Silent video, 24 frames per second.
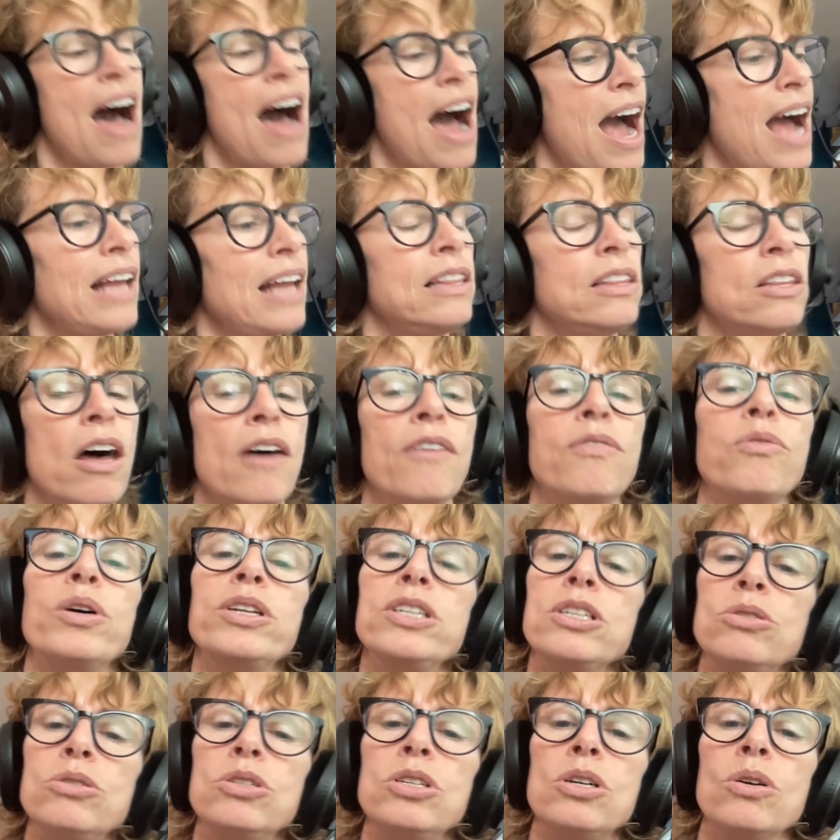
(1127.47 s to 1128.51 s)
I love what
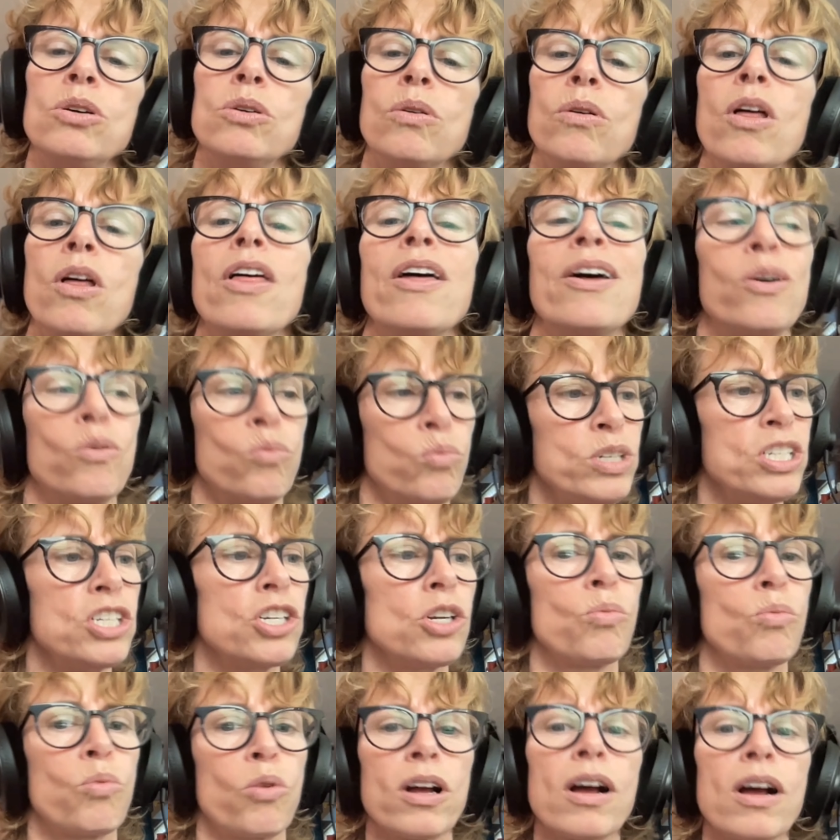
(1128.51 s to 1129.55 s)
you do. We
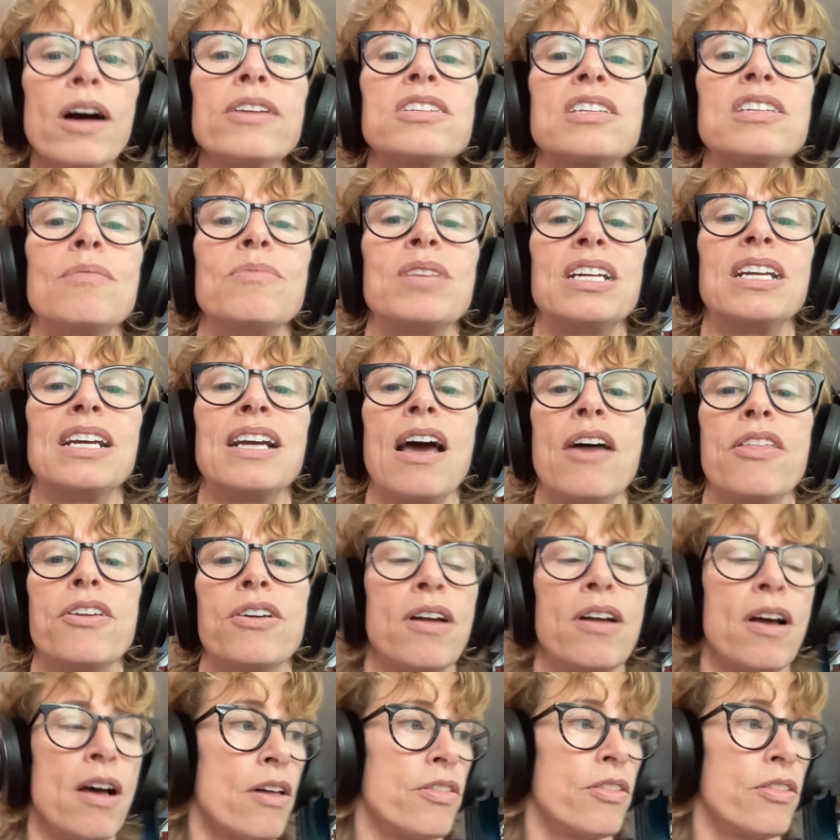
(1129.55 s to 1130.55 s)
should work on something together.